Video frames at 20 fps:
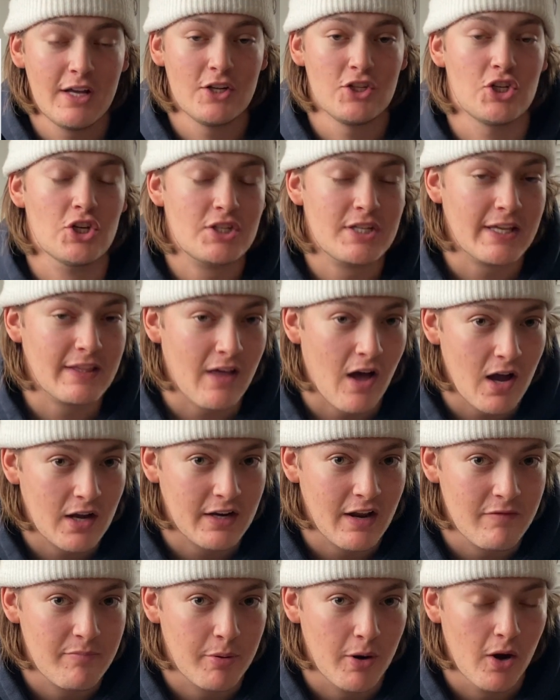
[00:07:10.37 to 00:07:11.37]
Just like the Huck
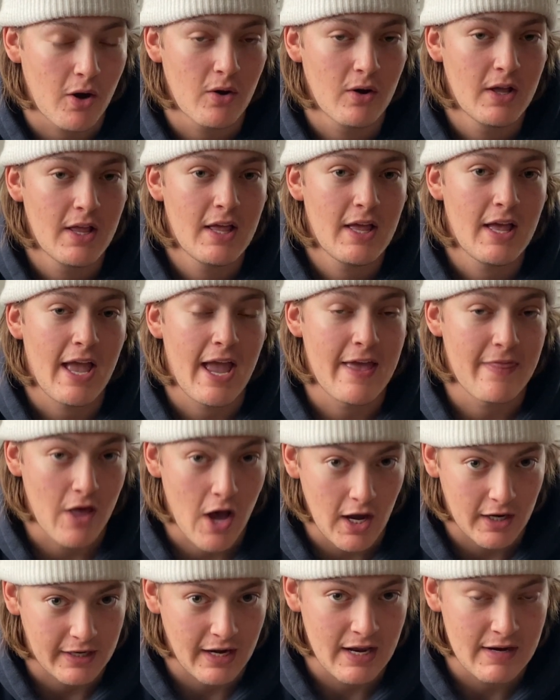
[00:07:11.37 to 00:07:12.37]
Knife Pro and the
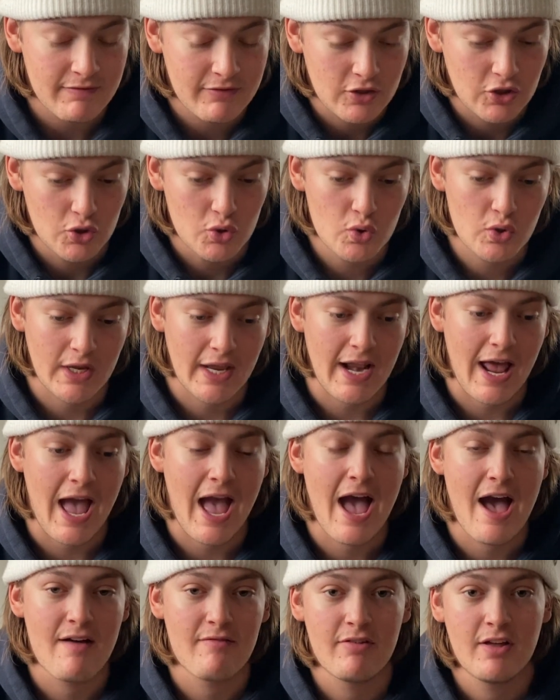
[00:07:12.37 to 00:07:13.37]
Huck Knife, you can
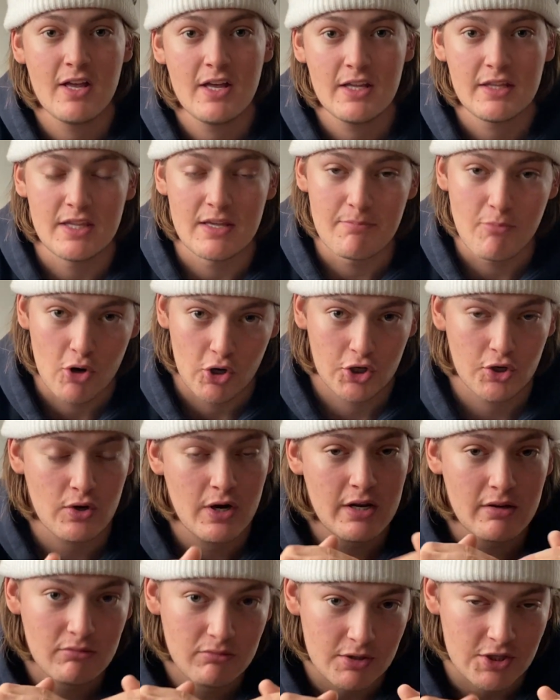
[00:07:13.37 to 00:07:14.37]
have the
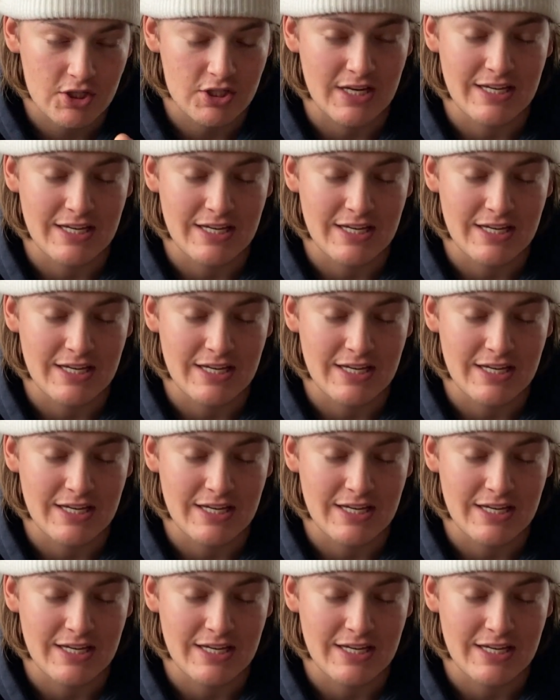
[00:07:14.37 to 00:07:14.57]
Mercury, which is a